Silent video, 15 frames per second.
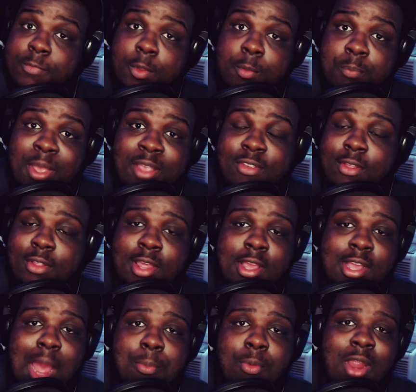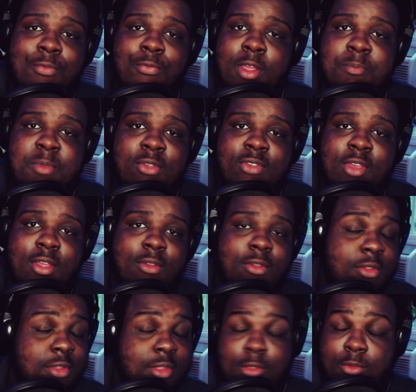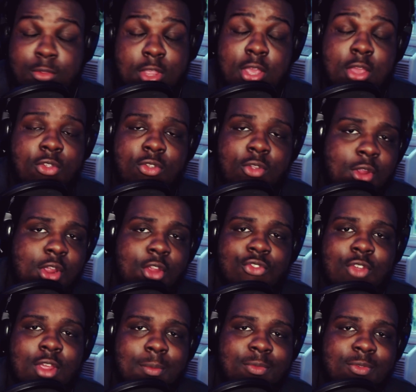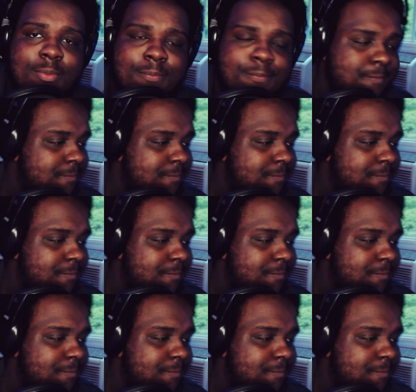basically copyright-free music to use during your streams.